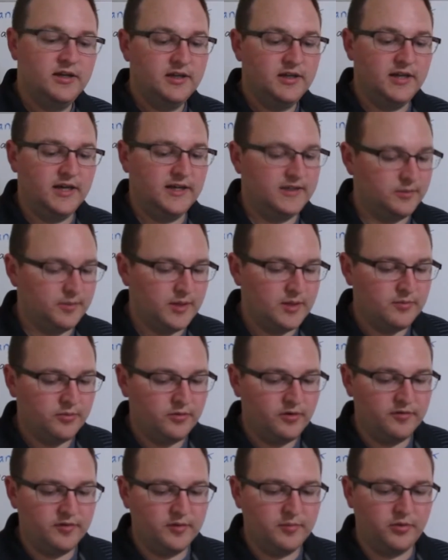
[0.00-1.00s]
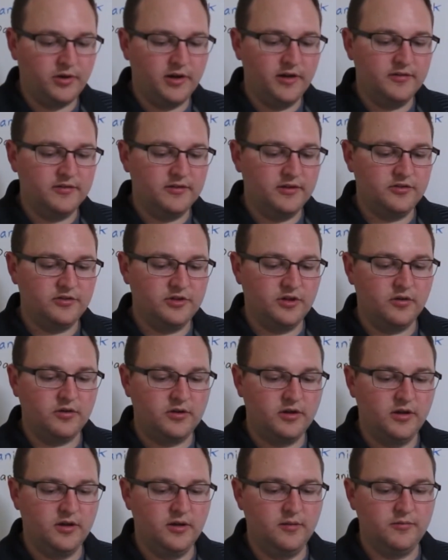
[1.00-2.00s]
And the people of the prince that shall
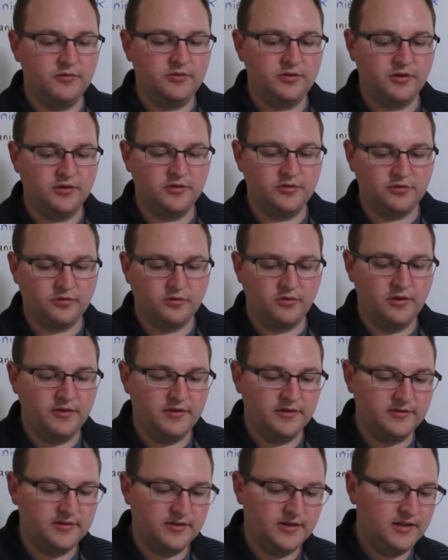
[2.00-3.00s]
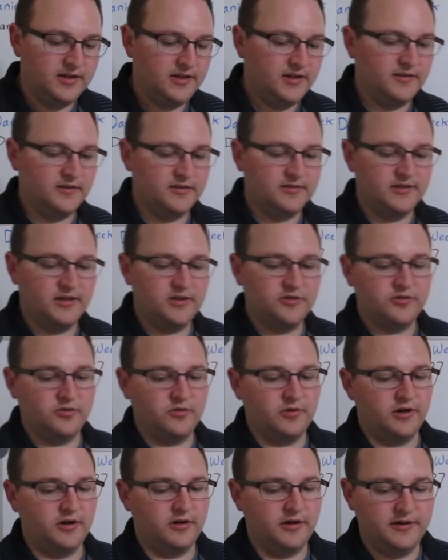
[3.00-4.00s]
come shall destroy the city and the
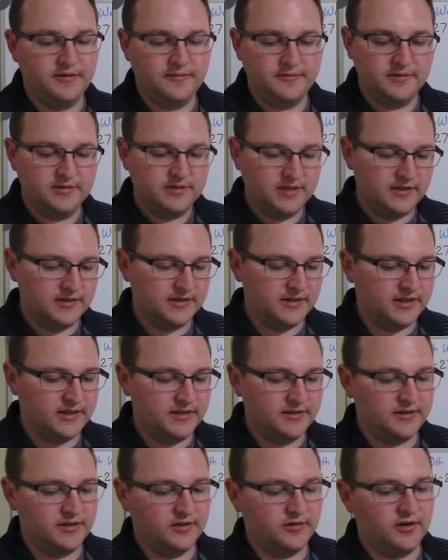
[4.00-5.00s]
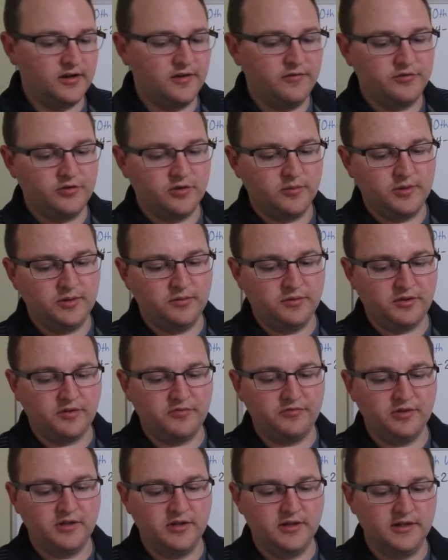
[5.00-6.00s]
sanctuary, and the end thereof shall be with a
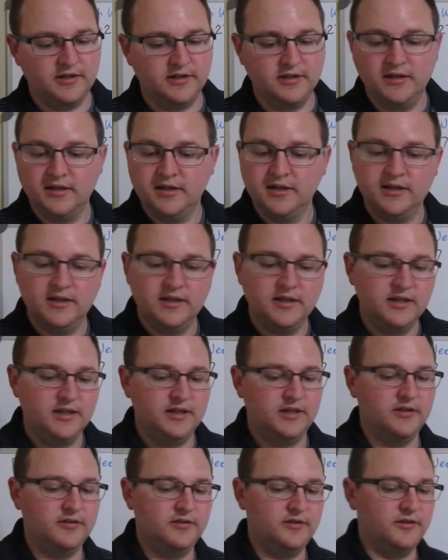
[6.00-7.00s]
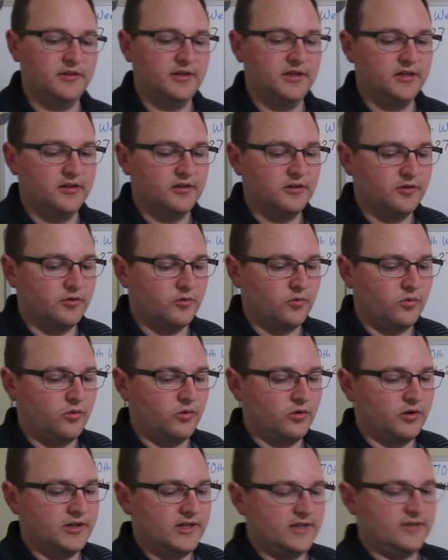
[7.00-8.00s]
flood, and unto the end of the
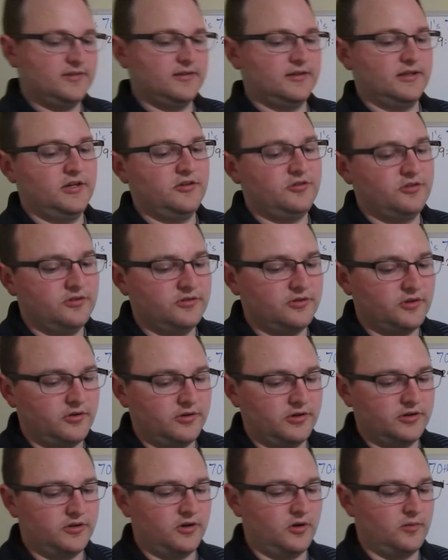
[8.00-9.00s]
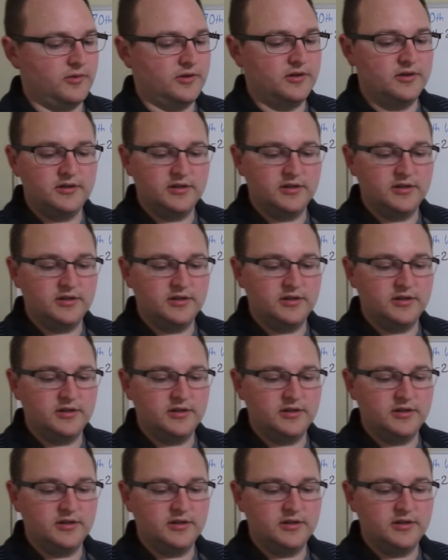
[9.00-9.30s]
war desolations are determined.